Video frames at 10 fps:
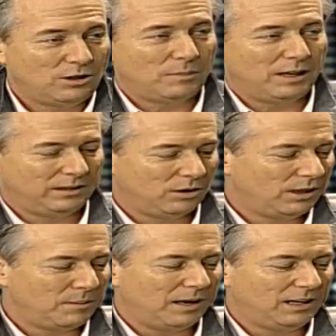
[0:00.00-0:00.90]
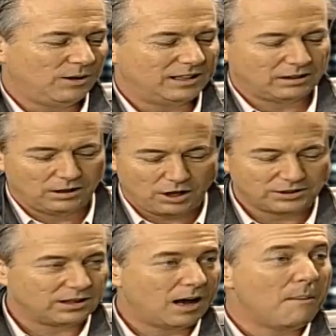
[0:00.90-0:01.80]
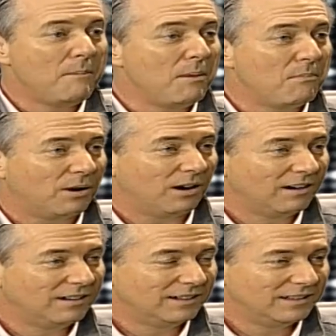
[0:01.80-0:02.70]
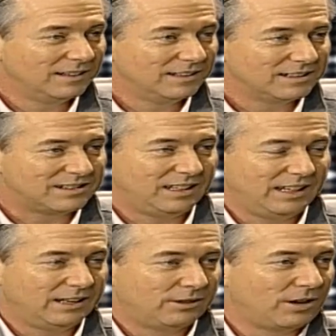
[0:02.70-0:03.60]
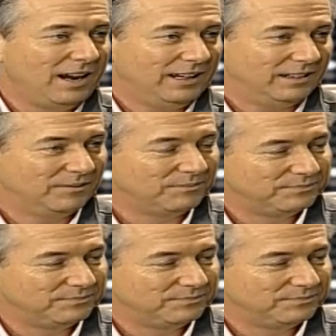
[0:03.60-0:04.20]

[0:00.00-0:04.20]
know, know anybody who has lost a member sitting in a train.